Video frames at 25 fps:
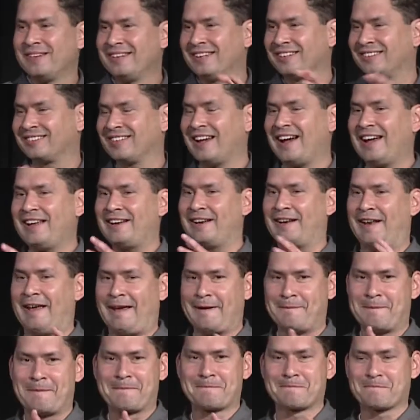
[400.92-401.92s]
decided,
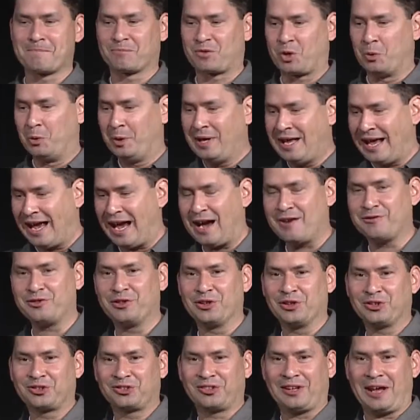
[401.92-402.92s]
hey, we have
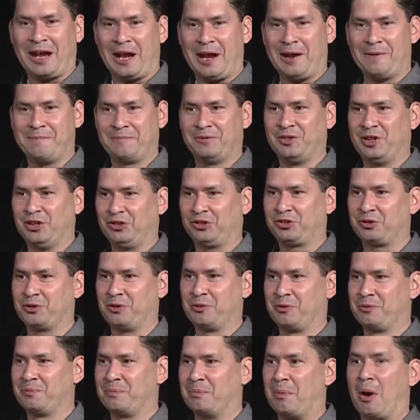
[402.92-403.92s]
this
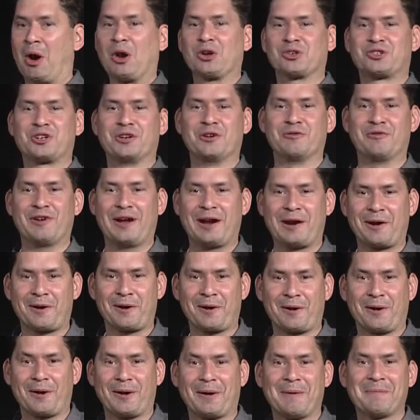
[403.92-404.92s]
margin of
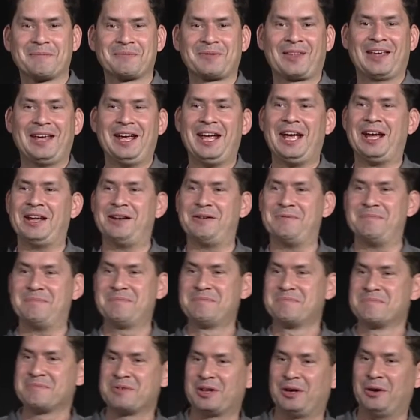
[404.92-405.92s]
error. And,
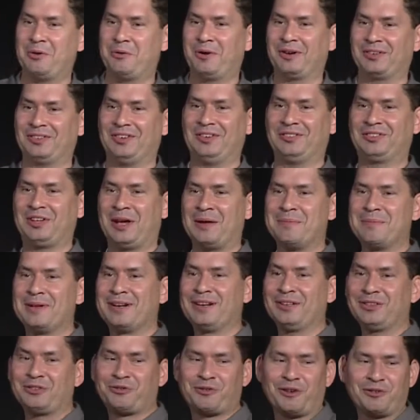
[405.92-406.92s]
what is it, 10
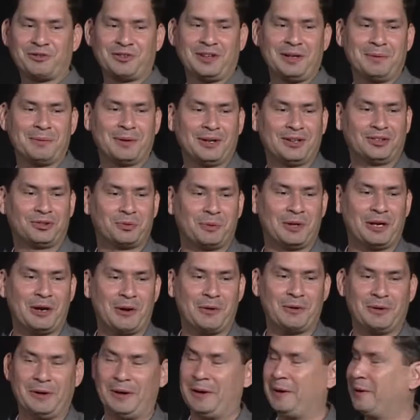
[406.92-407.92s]
minutes, 15 minutes? We
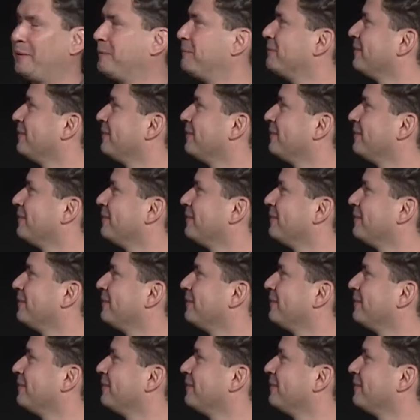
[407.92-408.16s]
don't know.